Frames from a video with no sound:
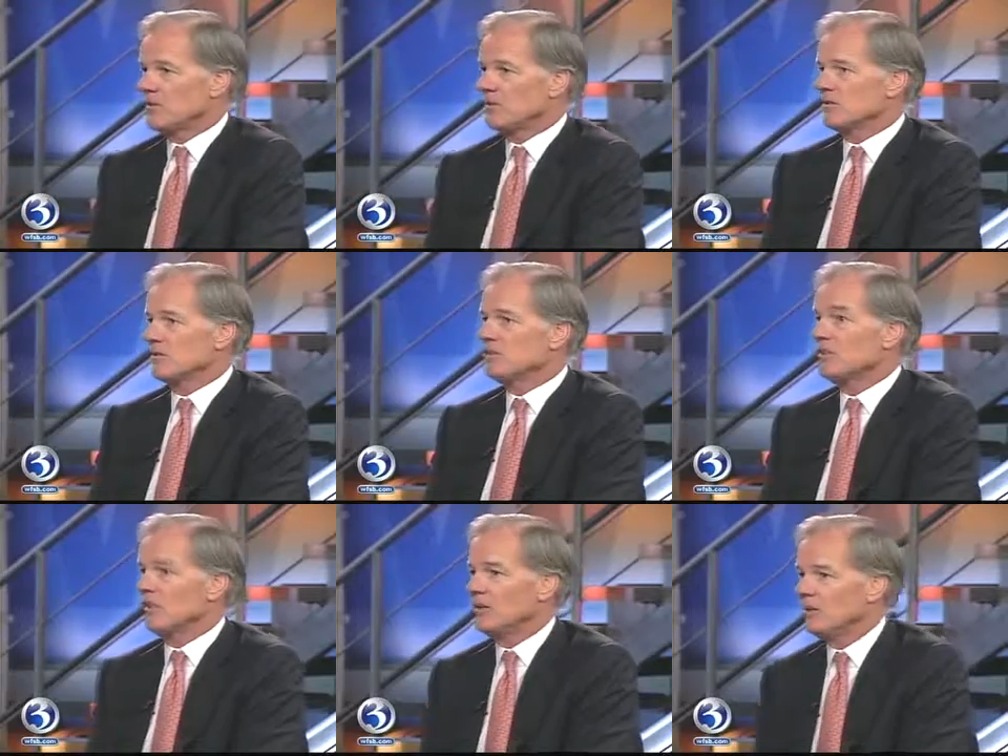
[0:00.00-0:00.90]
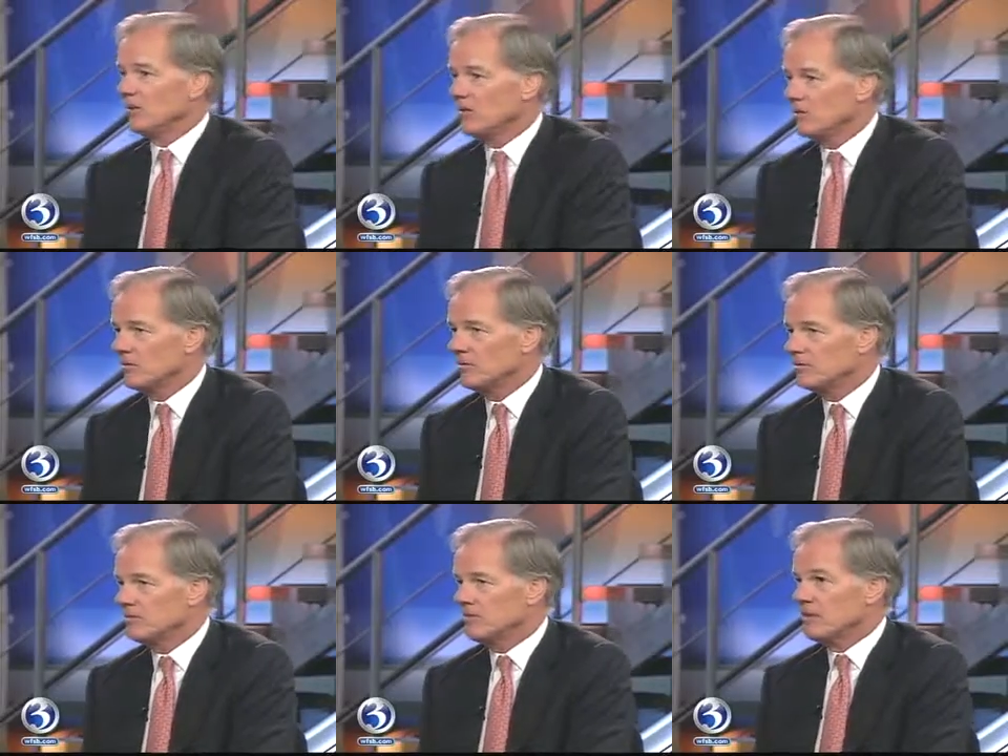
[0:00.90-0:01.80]
He hasn't been tending to the
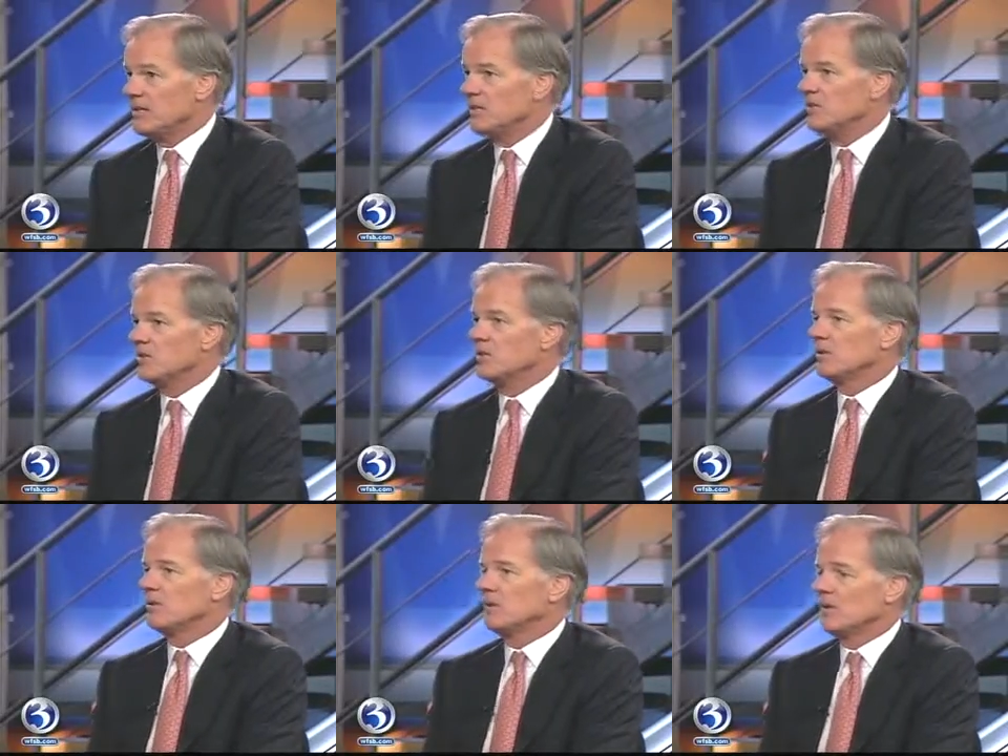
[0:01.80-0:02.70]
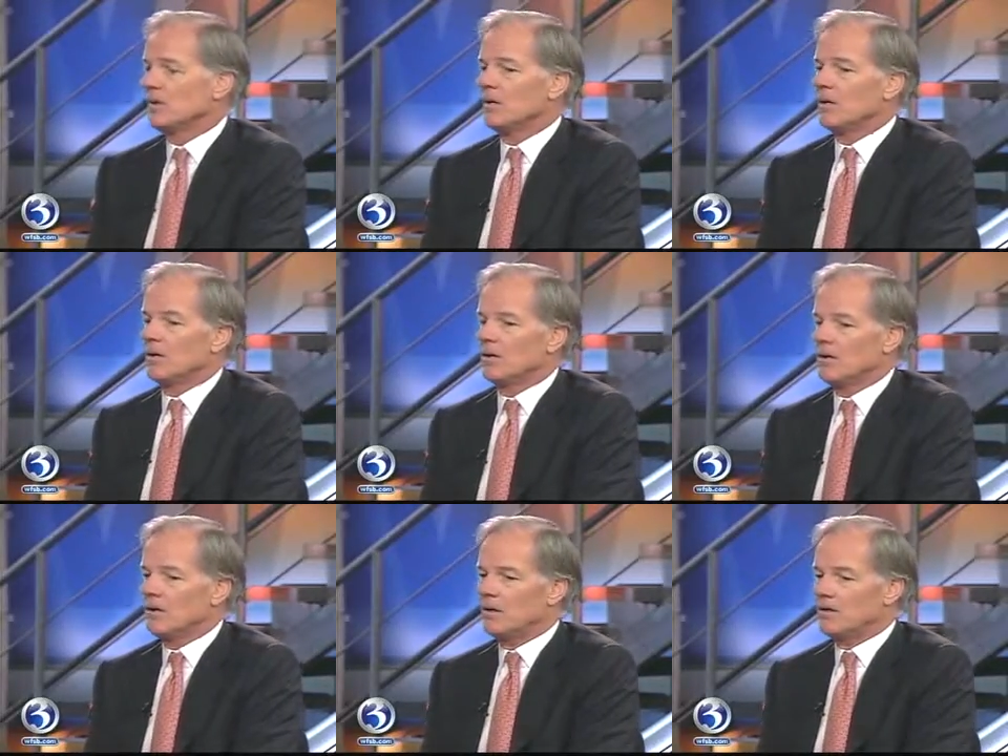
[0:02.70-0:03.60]
needs and
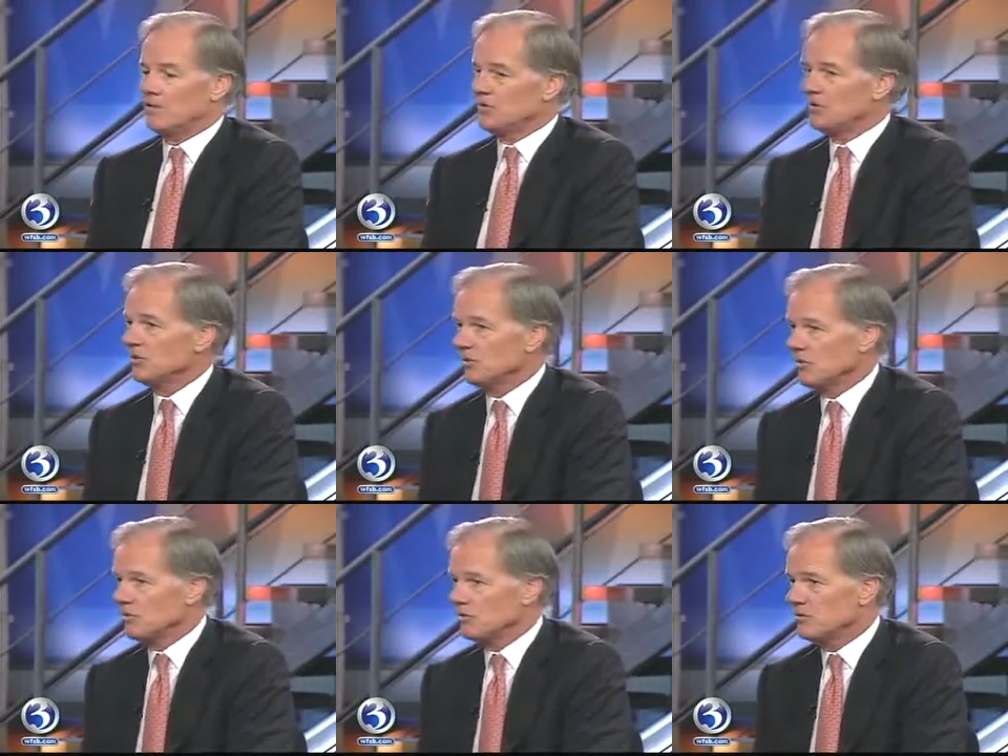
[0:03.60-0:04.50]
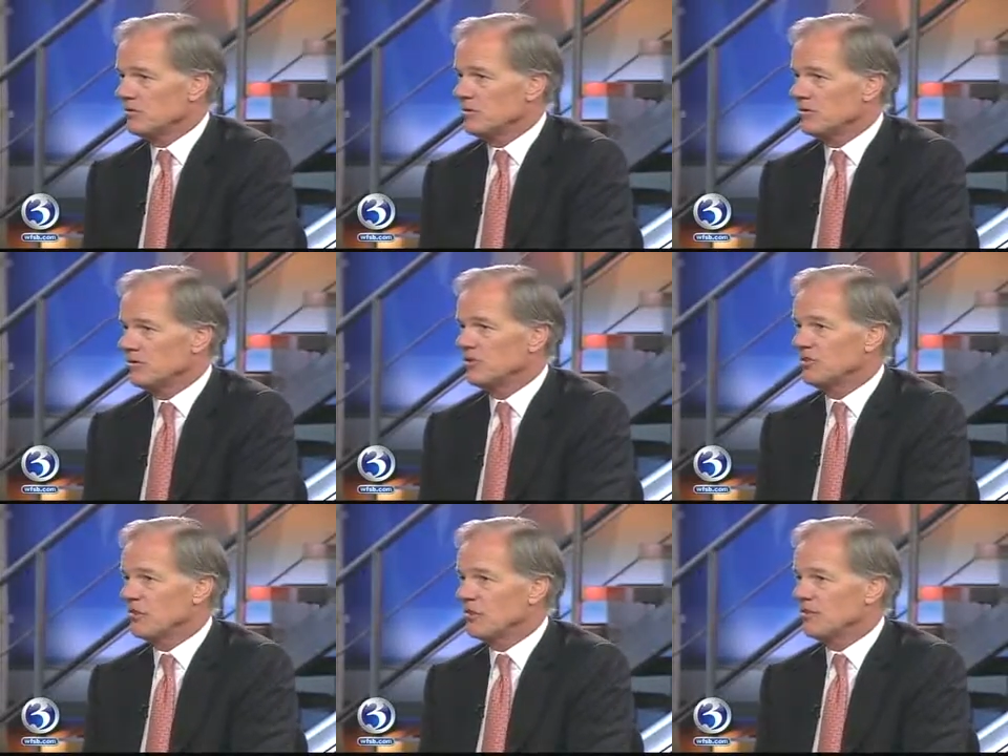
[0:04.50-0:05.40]
of his constituents and of
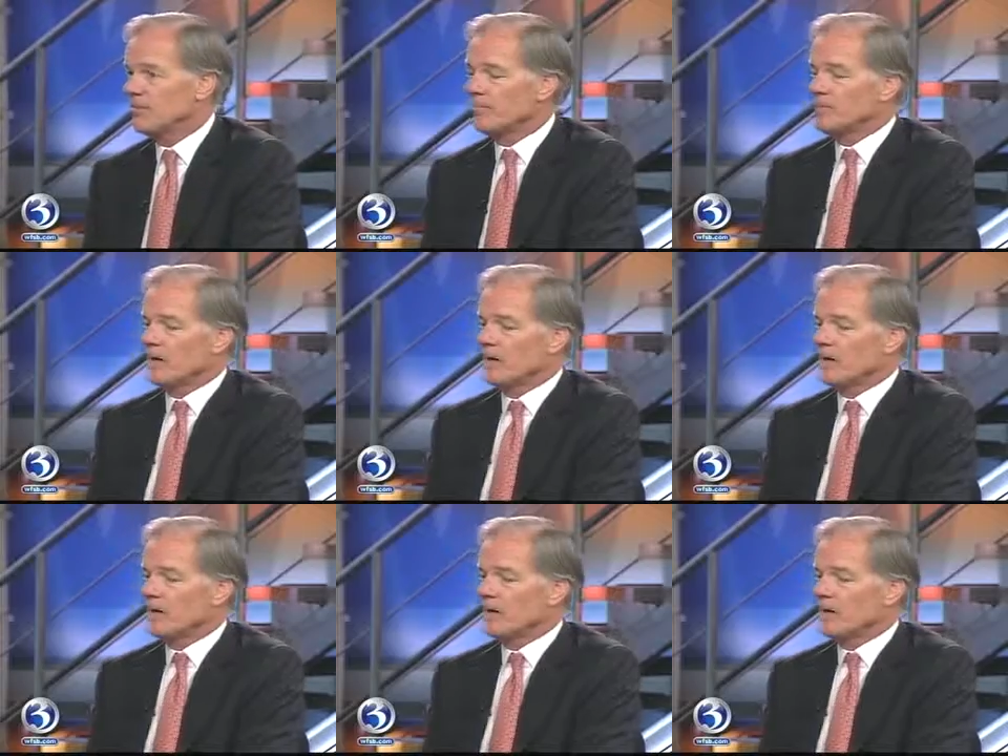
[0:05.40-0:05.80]
this state.